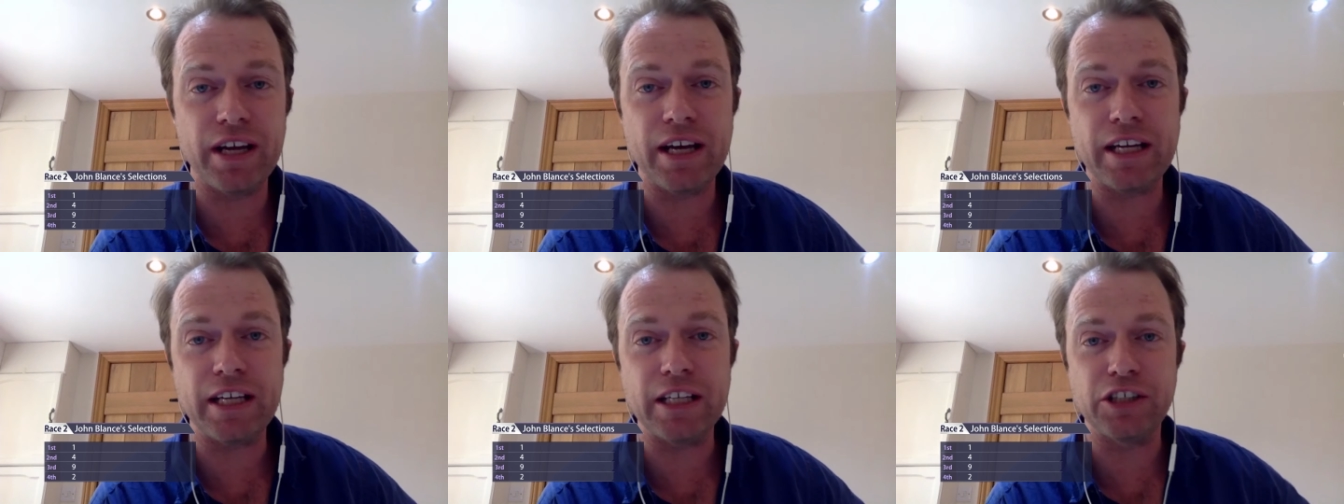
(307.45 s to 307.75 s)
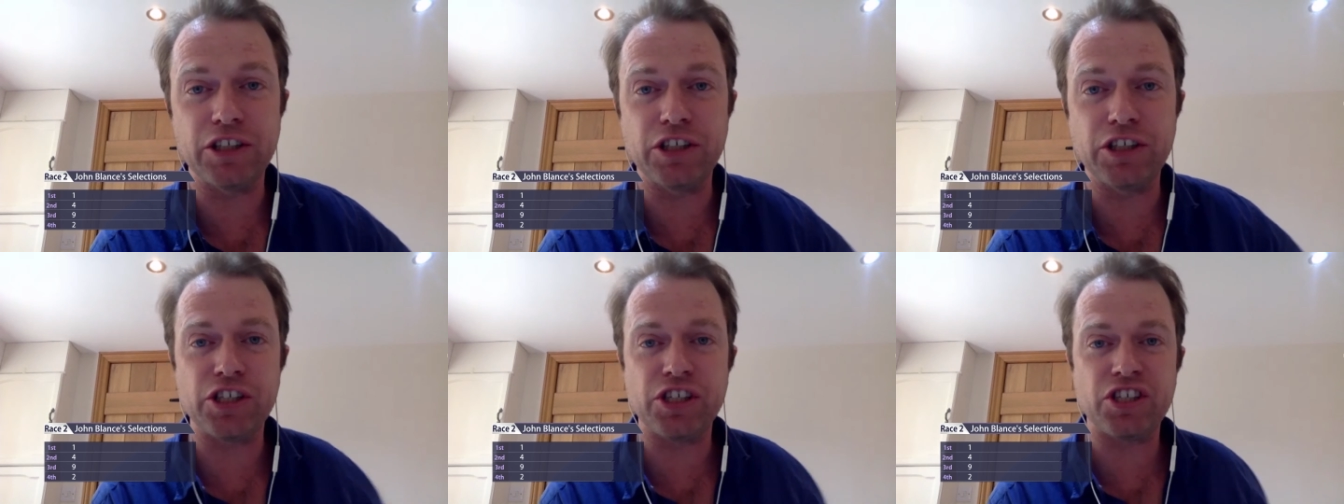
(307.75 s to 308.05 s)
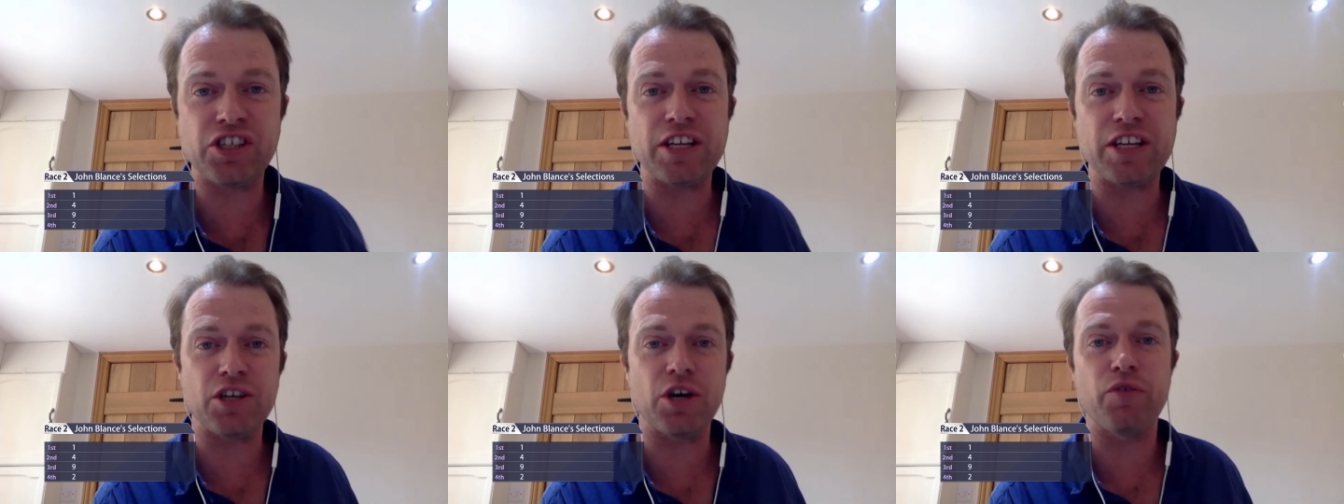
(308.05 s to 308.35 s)
and he'll
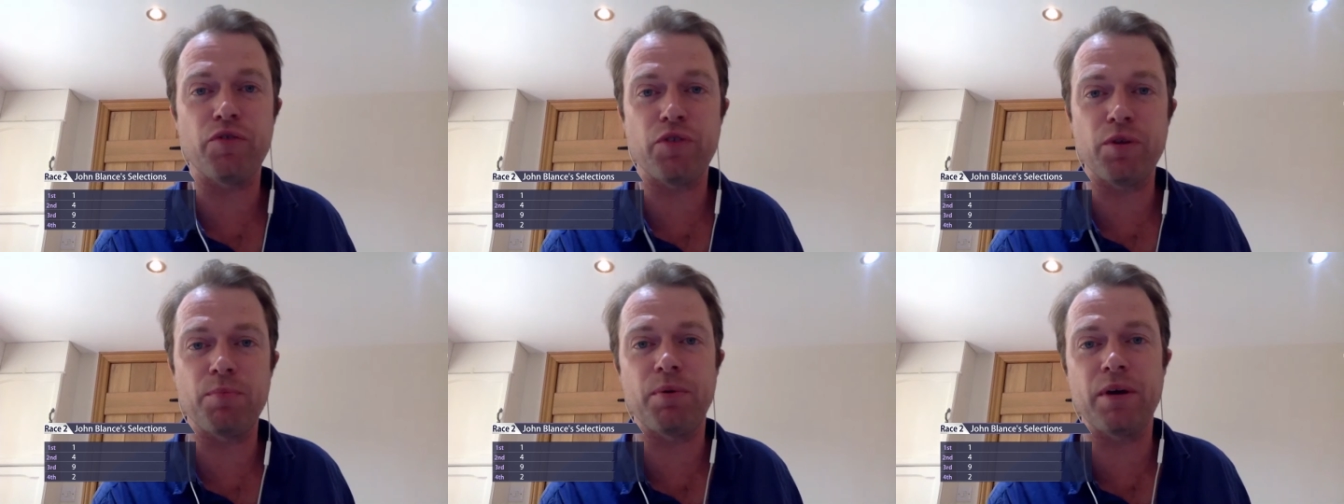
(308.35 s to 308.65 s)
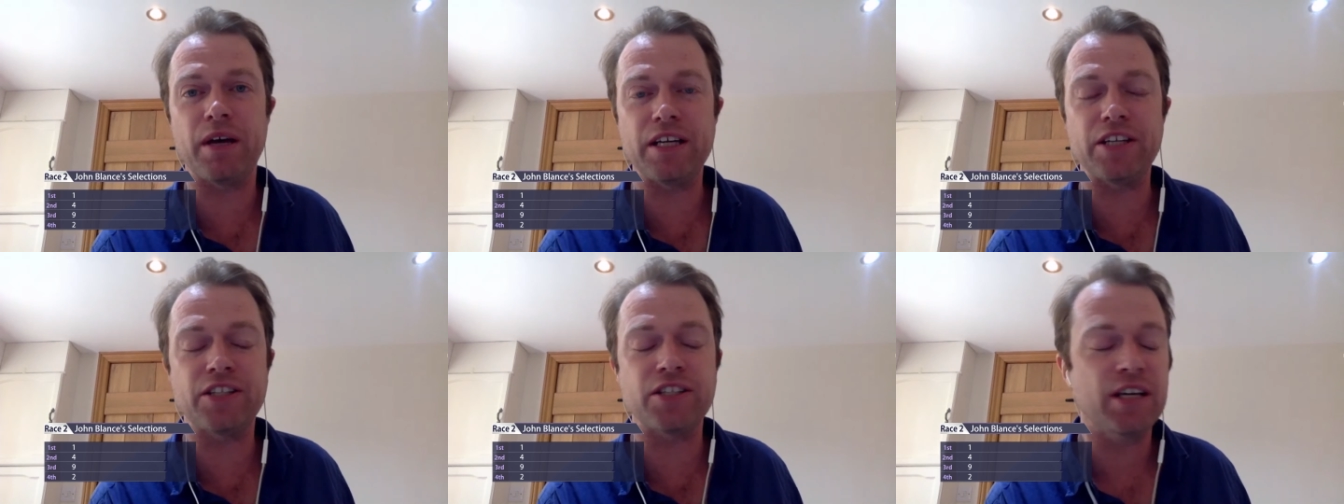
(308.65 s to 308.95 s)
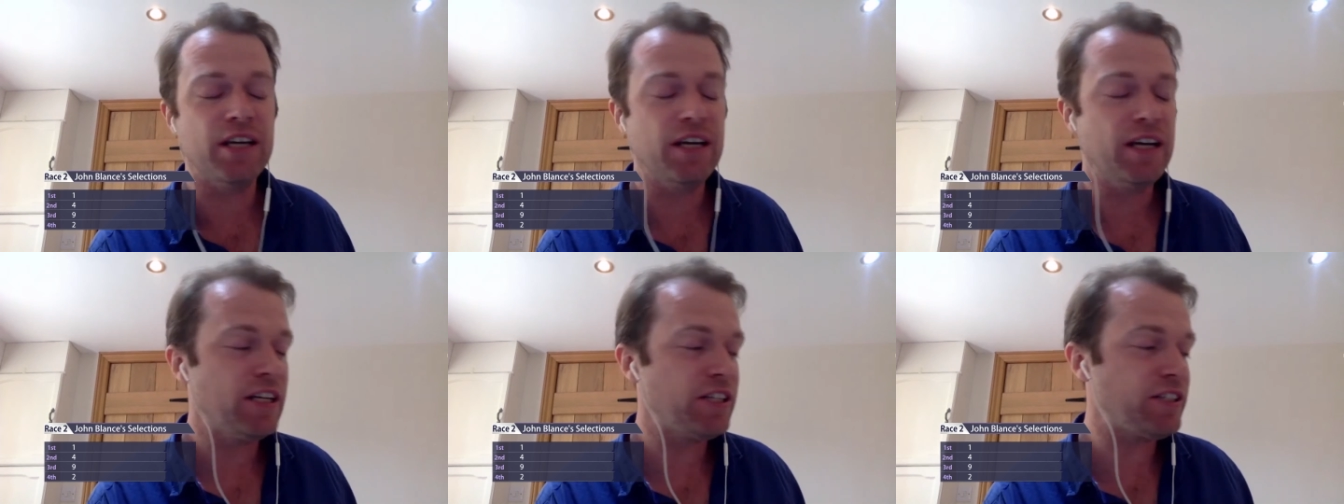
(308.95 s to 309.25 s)
just sit off the pace
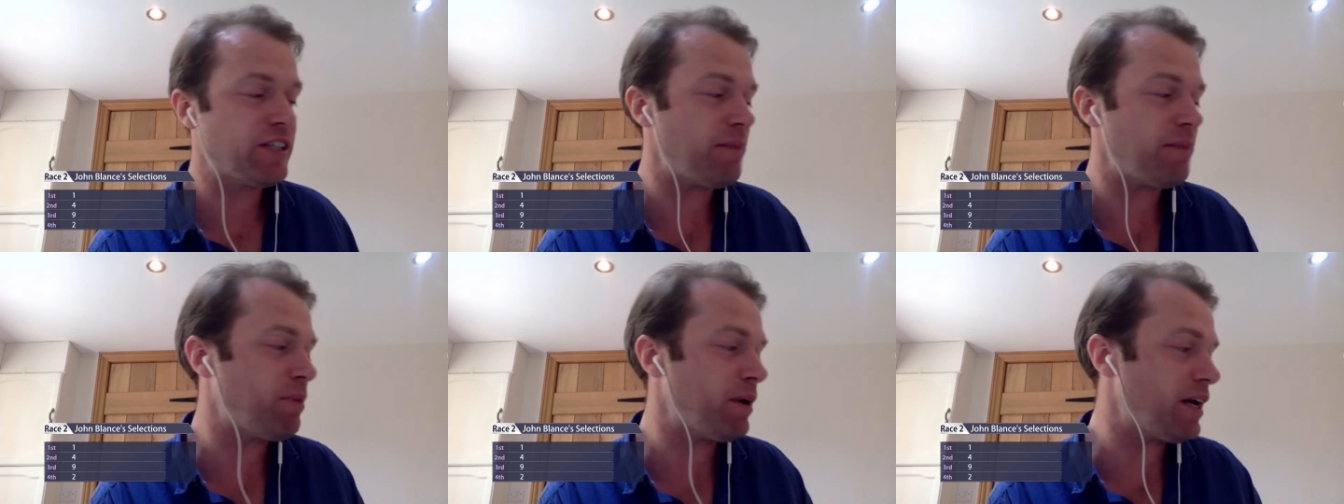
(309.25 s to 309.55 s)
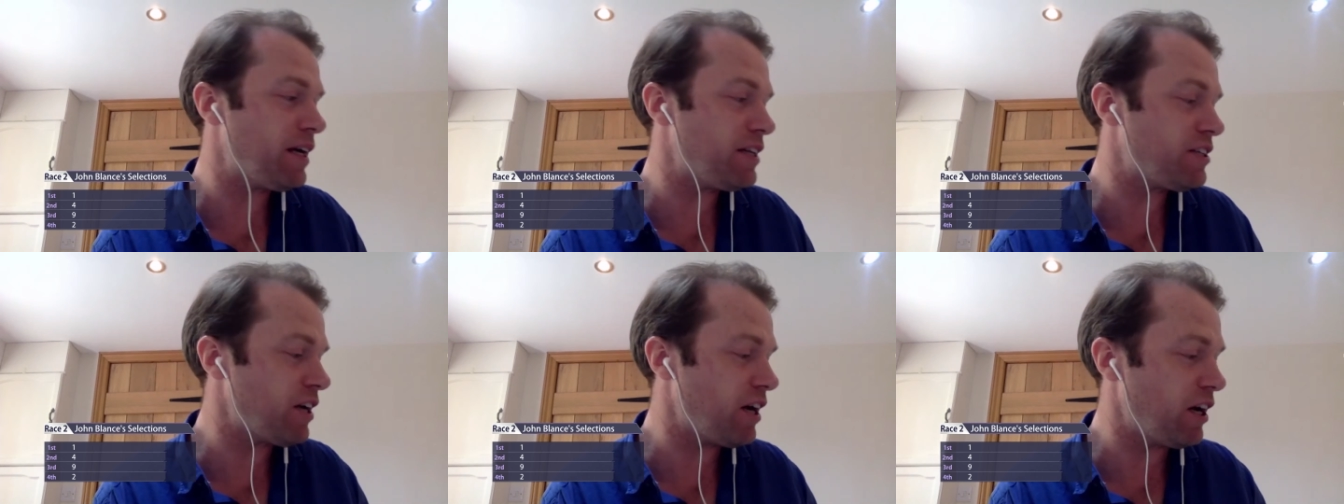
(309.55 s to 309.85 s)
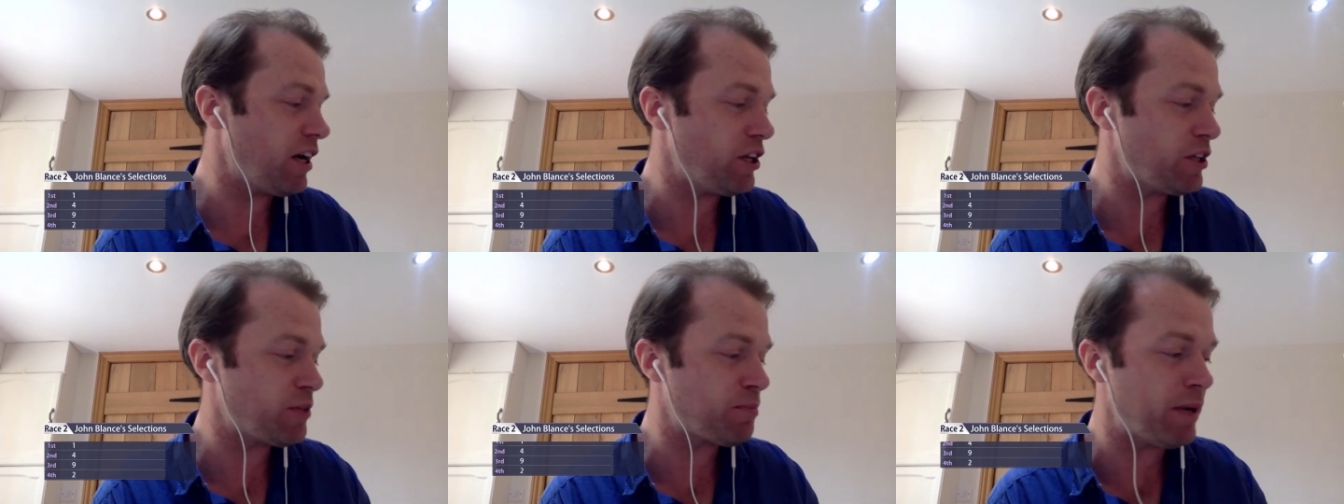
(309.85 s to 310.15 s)
set by a
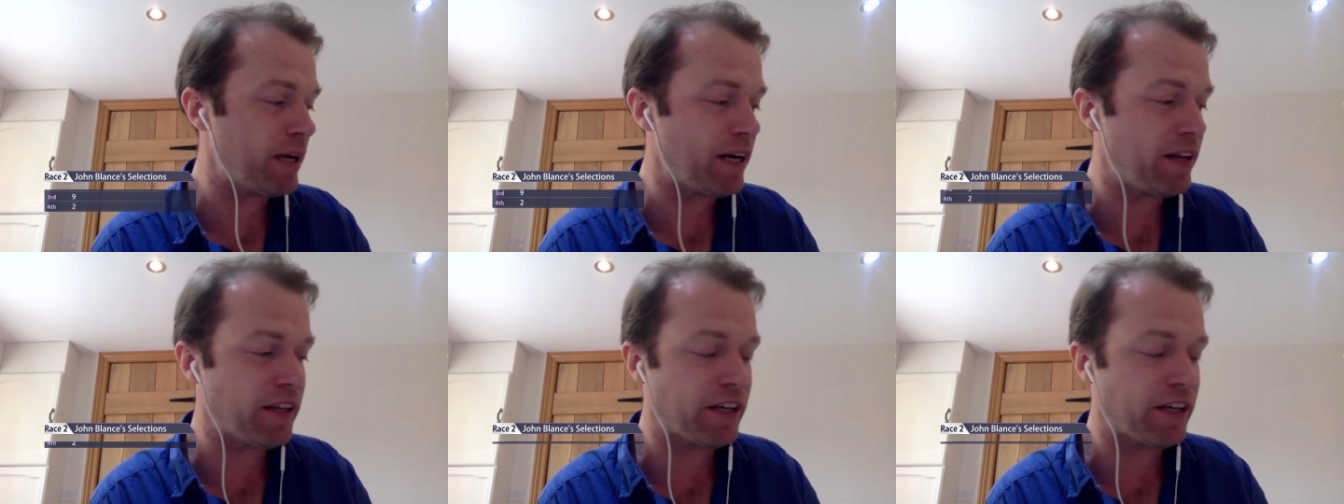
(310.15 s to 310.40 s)
tireless Ben.